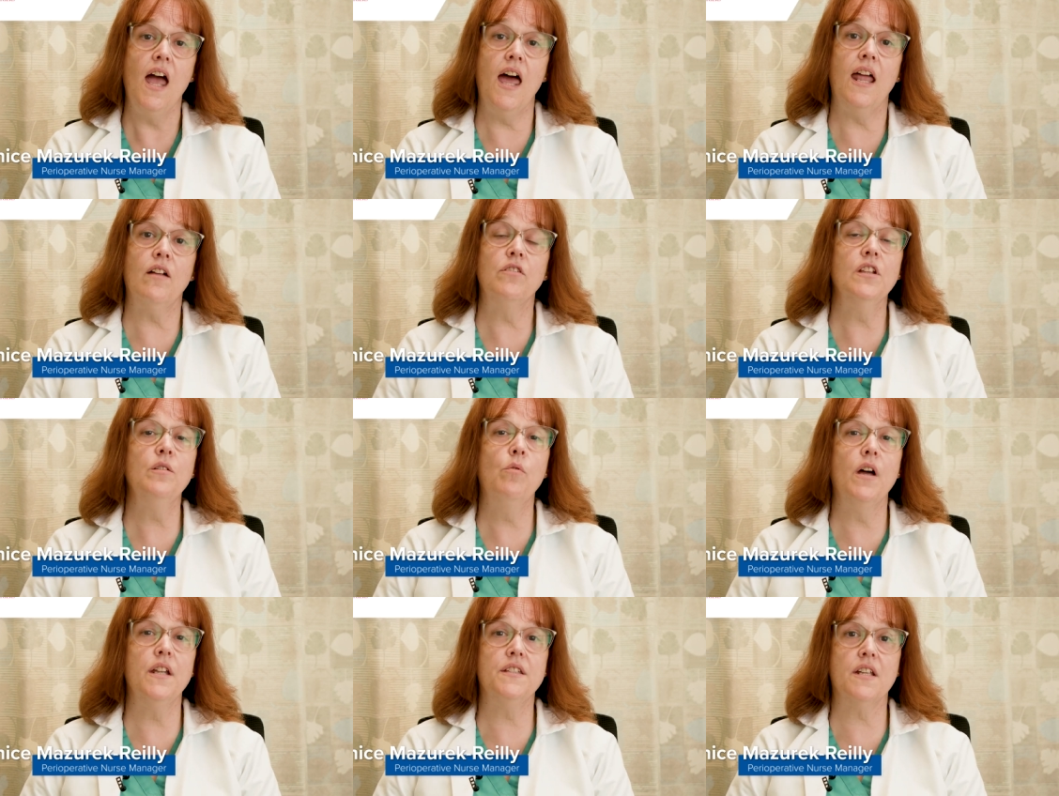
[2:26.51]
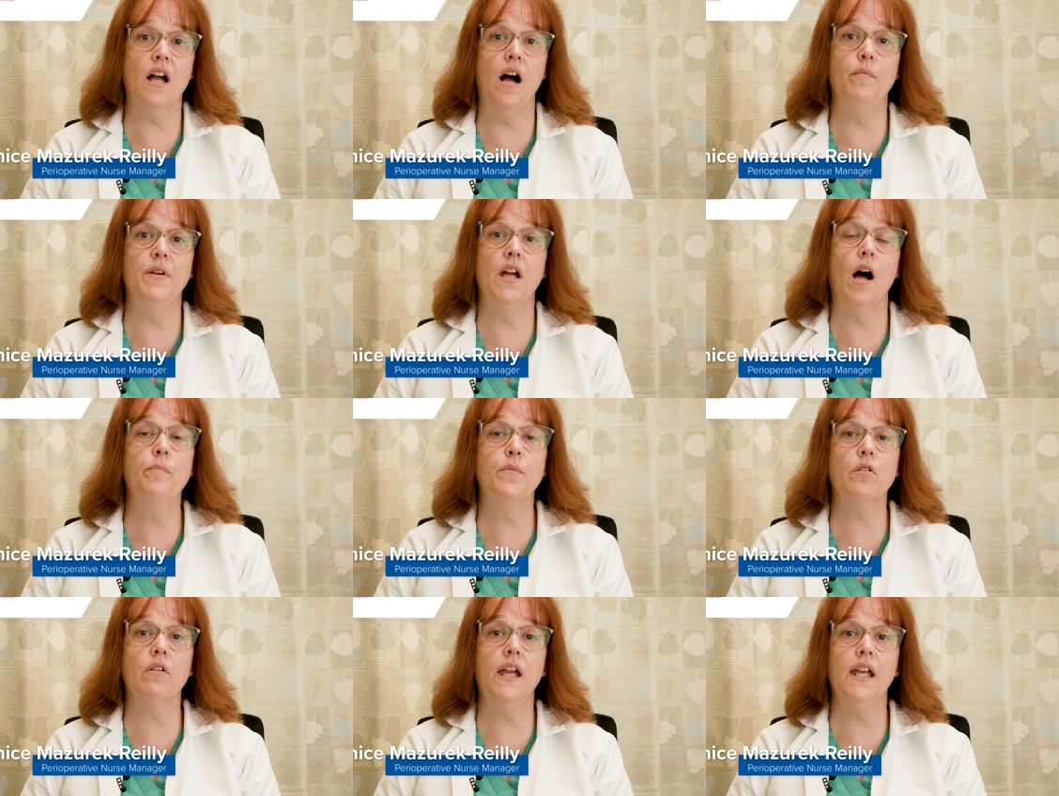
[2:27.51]
and I really wanted to come and
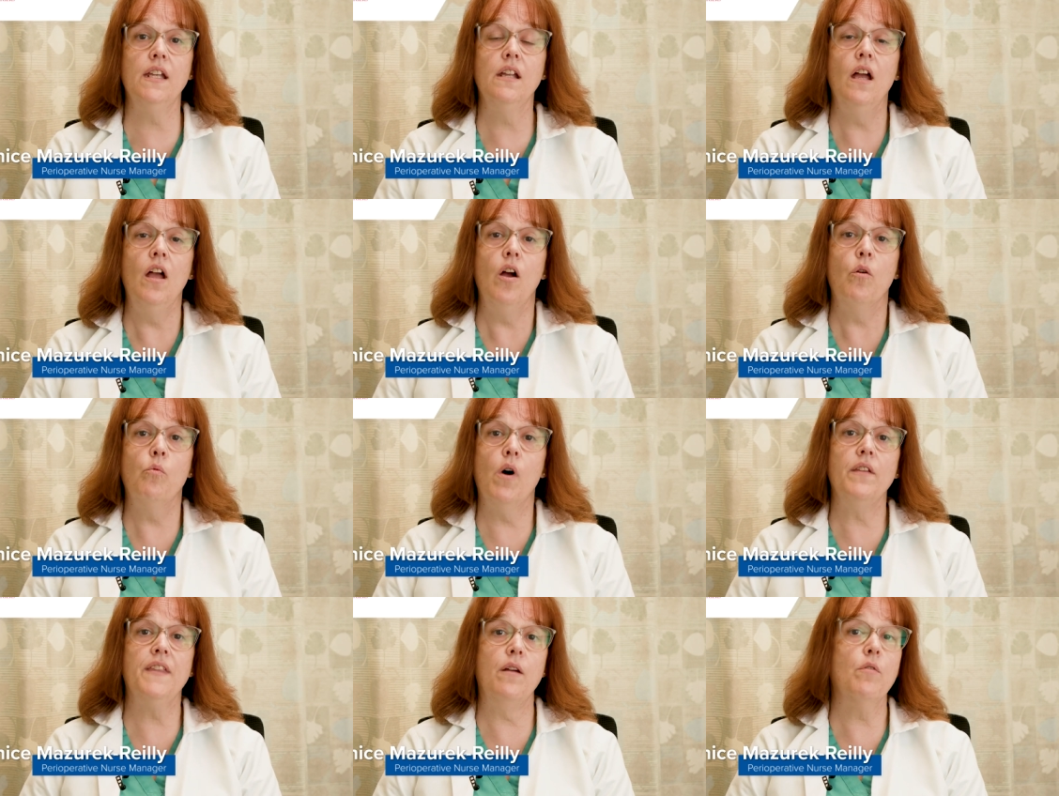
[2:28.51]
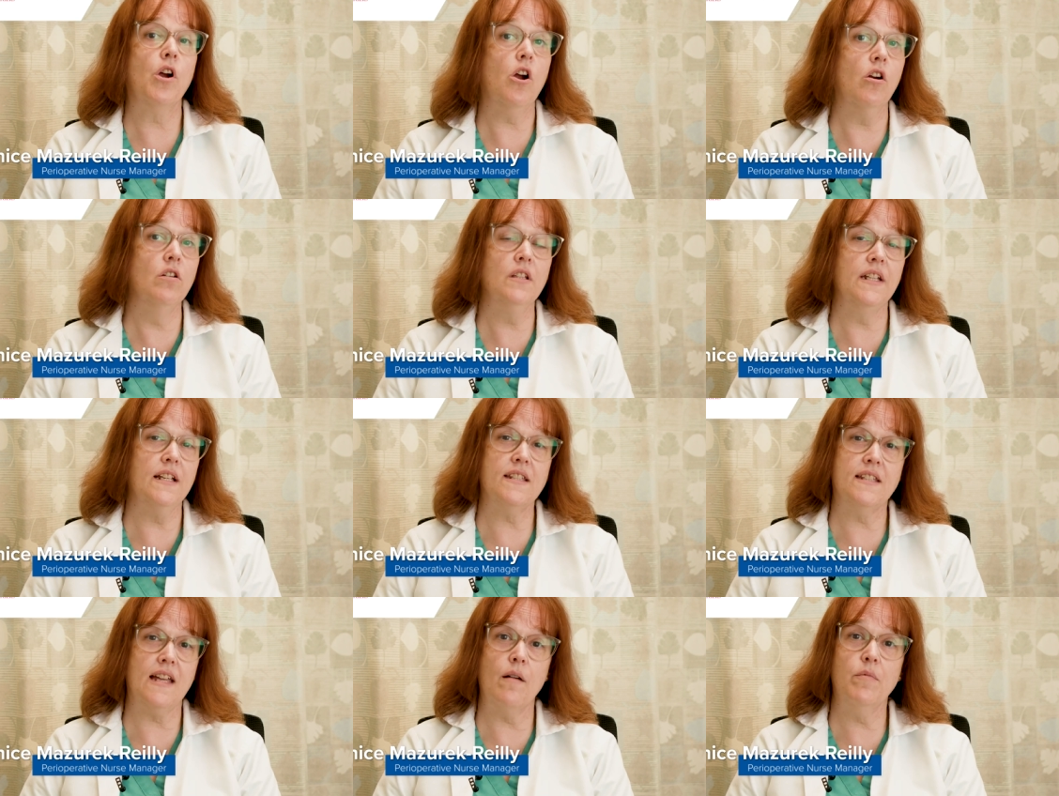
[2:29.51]
upgrade what they were currently
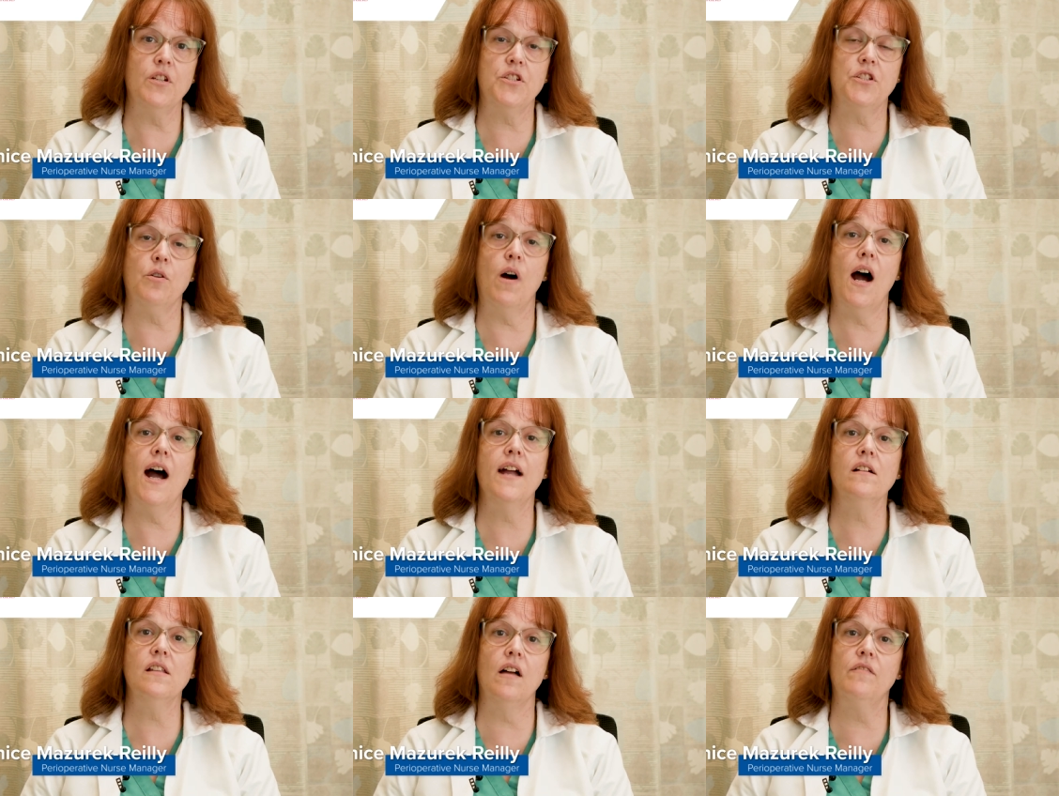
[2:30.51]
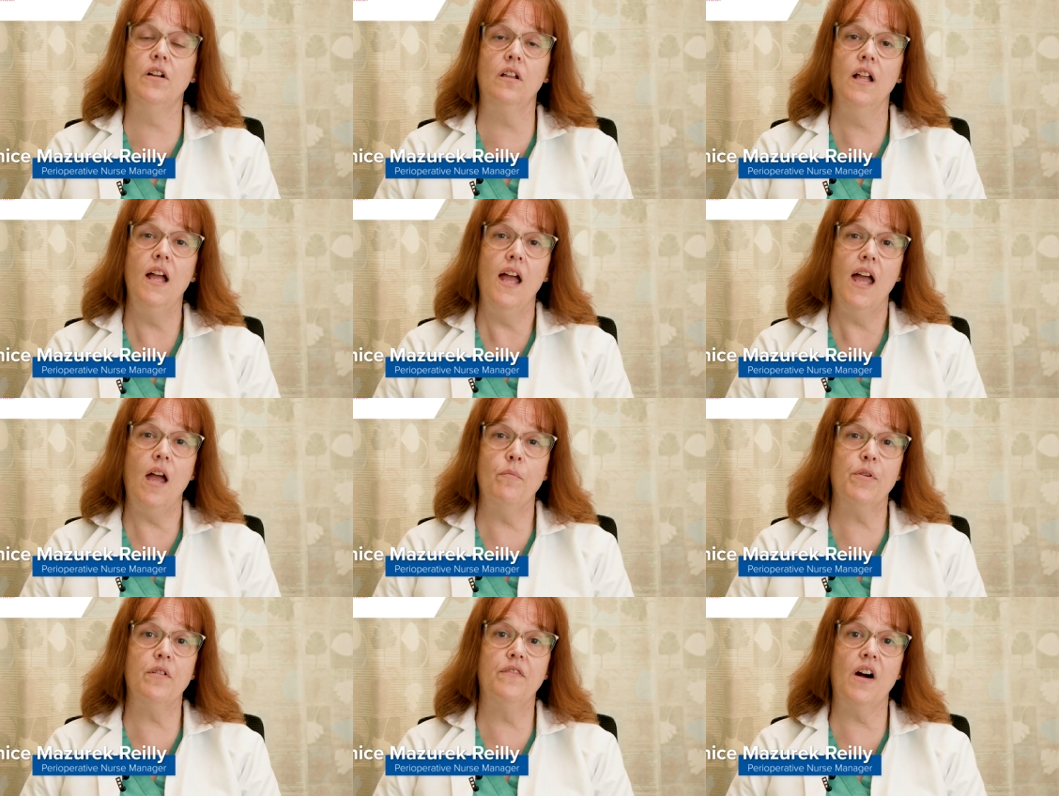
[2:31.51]
established to a higher level and
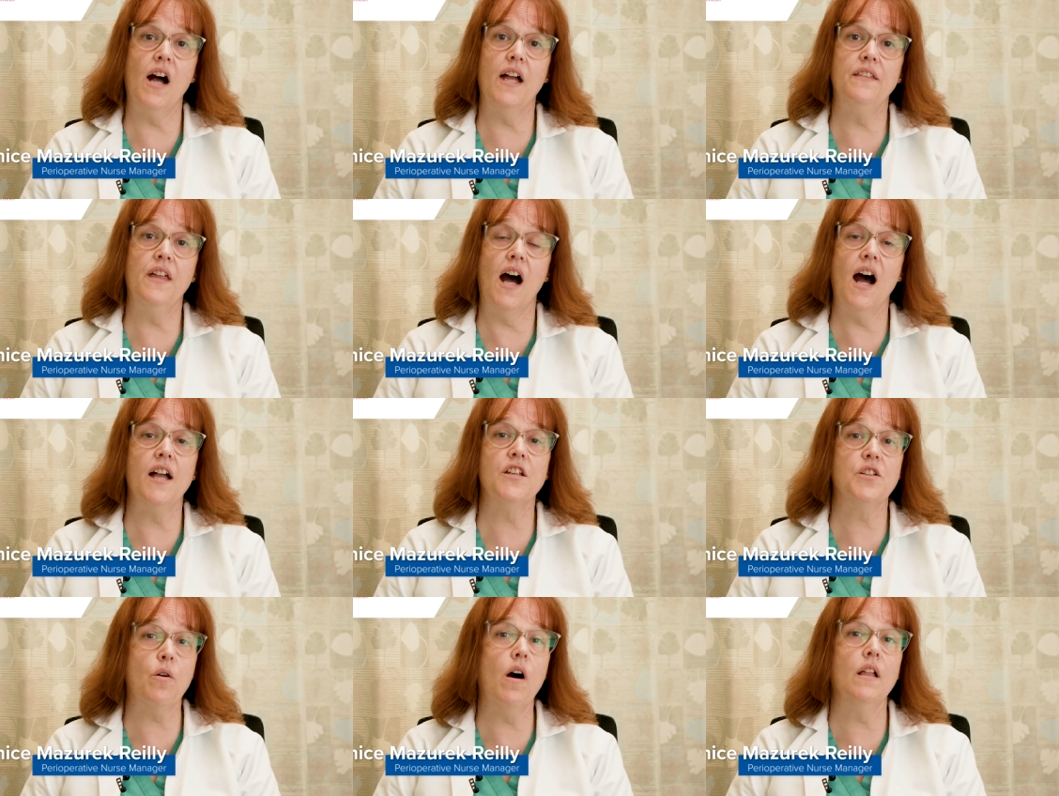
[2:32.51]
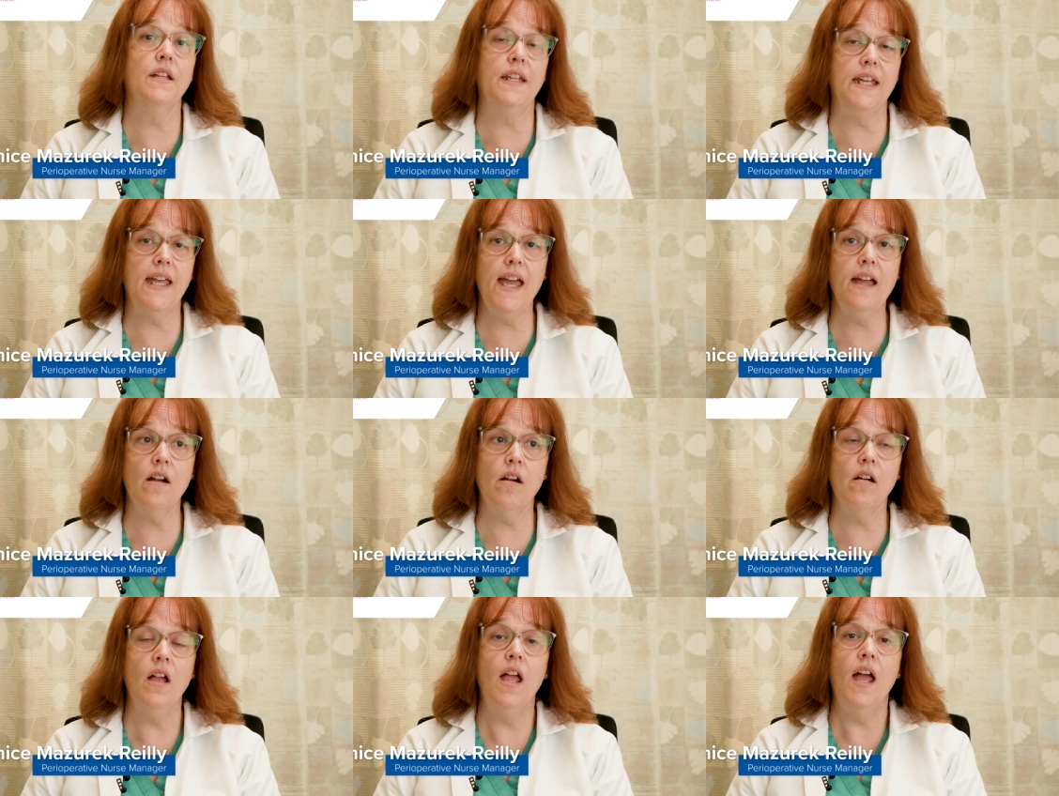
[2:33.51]
provide the highest quality
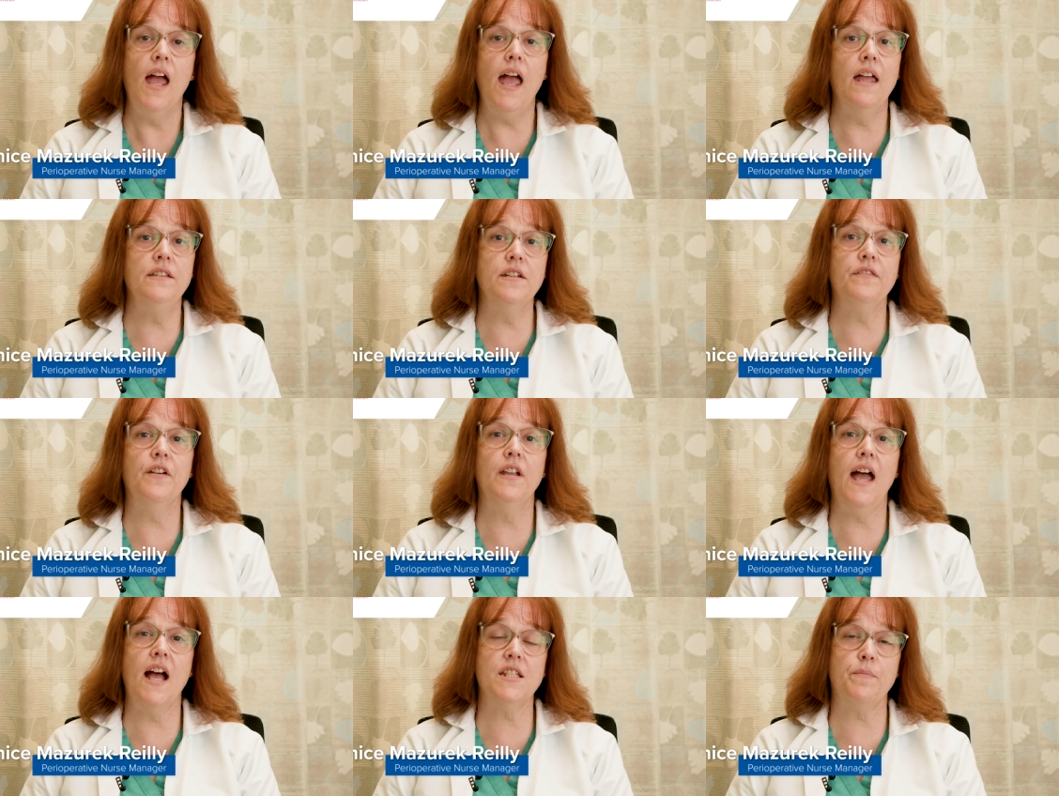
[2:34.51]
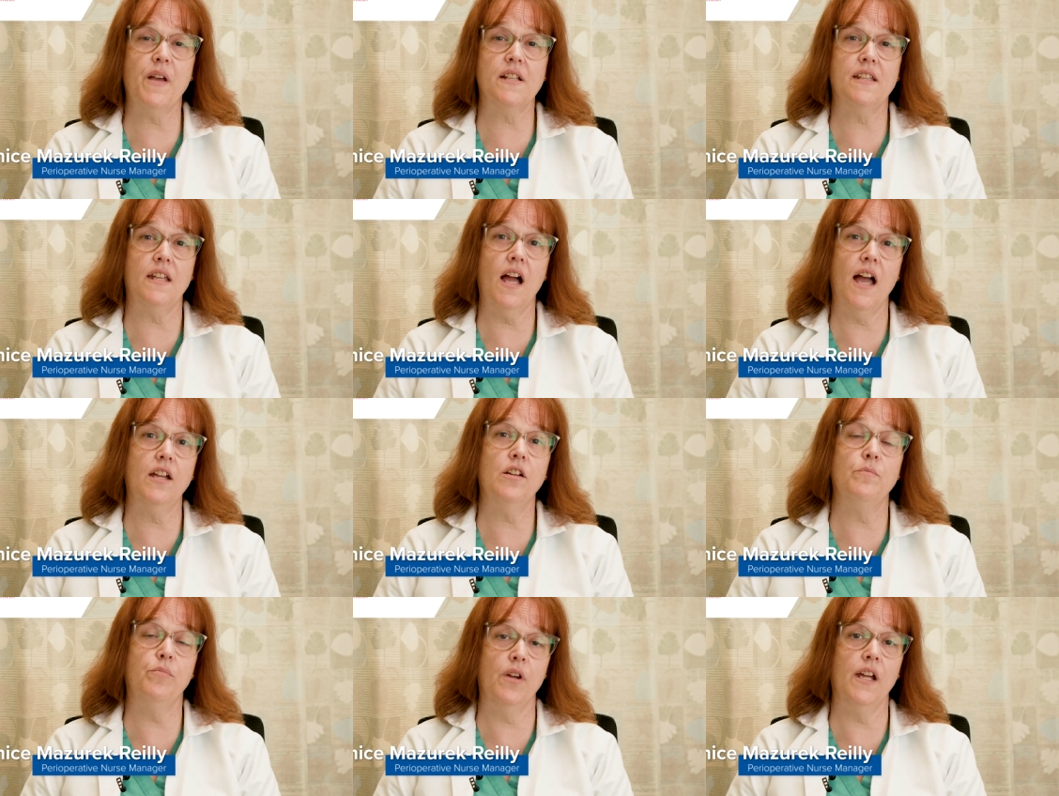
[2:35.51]
care and different aspects that I
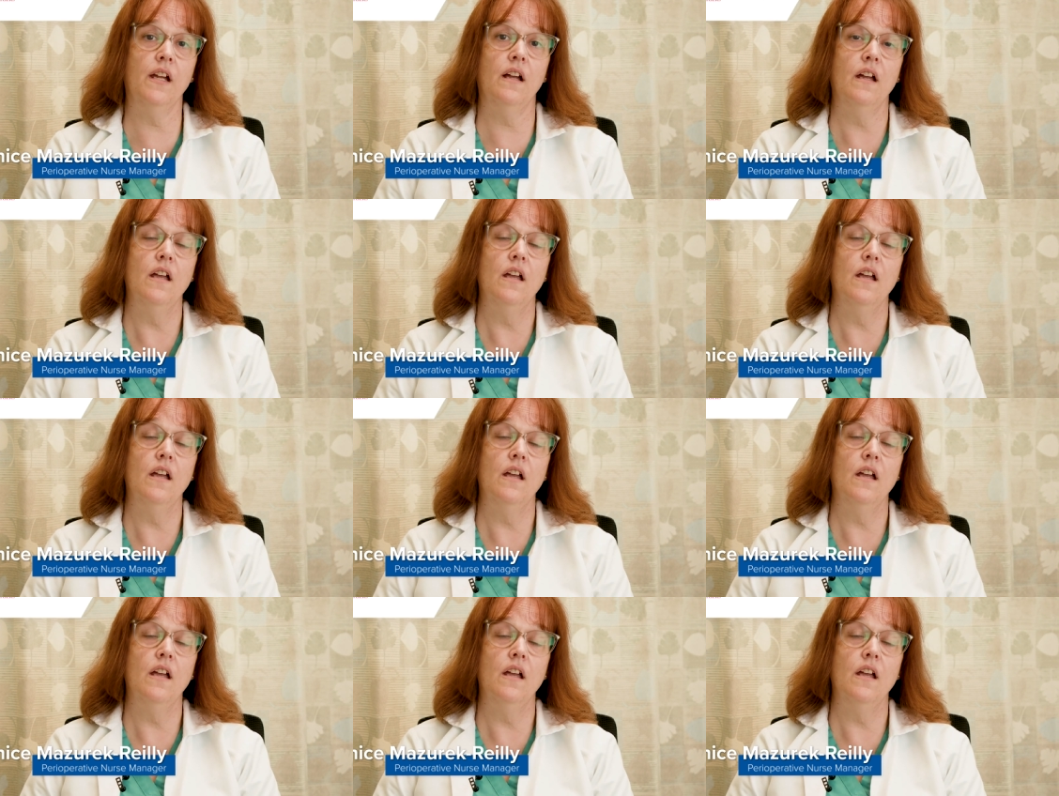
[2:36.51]
could bring